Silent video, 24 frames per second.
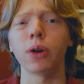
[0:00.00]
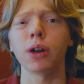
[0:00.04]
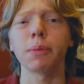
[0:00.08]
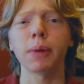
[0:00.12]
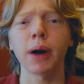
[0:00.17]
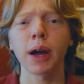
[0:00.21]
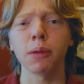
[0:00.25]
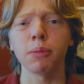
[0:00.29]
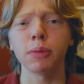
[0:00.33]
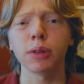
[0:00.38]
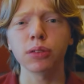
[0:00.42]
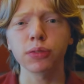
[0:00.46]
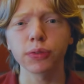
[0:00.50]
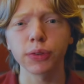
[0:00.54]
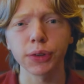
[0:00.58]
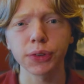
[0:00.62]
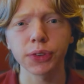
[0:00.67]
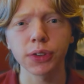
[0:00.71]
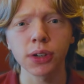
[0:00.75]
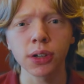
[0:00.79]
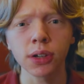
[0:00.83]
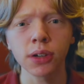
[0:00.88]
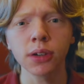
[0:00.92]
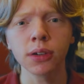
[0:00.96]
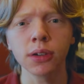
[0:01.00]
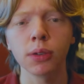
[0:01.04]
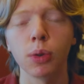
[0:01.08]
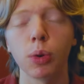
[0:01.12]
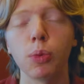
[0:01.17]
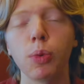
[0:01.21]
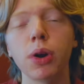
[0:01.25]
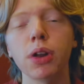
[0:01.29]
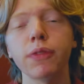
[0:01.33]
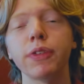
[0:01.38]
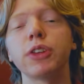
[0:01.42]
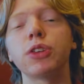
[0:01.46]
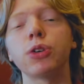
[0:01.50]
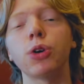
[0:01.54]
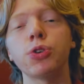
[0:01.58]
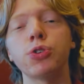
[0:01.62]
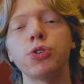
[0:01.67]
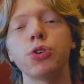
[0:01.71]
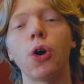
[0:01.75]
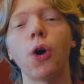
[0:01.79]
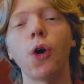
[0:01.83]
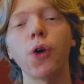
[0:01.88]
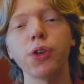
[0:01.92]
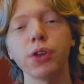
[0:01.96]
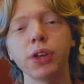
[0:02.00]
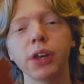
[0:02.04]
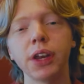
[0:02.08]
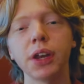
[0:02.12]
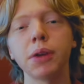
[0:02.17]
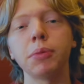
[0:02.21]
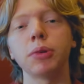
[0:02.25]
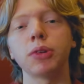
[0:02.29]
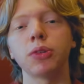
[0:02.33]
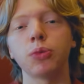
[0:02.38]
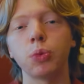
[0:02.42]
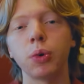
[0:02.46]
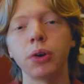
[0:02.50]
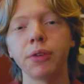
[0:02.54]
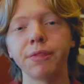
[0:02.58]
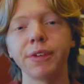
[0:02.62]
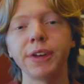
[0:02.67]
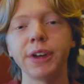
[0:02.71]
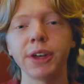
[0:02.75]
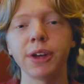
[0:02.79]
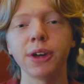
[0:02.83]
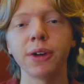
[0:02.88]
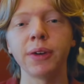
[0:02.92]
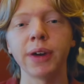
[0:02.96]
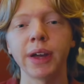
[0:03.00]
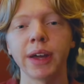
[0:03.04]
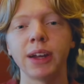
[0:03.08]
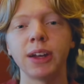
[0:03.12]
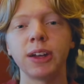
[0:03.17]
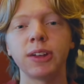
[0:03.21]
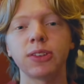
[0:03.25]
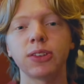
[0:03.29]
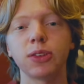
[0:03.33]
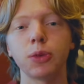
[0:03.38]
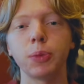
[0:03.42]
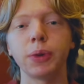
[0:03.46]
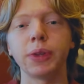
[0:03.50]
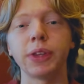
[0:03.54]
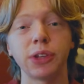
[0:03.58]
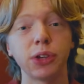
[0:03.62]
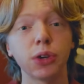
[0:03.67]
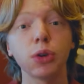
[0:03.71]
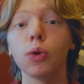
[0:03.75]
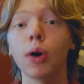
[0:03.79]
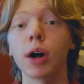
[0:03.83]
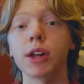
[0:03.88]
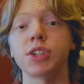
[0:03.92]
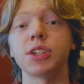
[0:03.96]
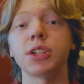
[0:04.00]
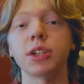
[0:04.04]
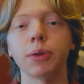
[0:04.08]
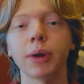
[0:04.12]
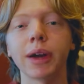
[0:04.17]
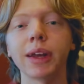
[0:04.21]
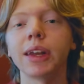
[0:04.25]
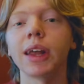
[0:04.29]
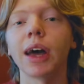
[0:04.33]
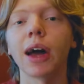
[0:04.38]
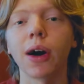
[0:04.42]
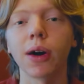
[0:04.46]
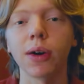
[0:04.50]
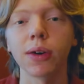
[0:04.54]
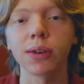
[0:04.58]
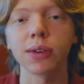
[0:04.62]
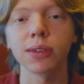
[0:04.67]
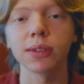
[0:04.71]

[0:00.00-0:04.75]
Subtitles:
want to buy a mist filter? Well, what if I told you all you needed was one video and it's the one that you're watching right now?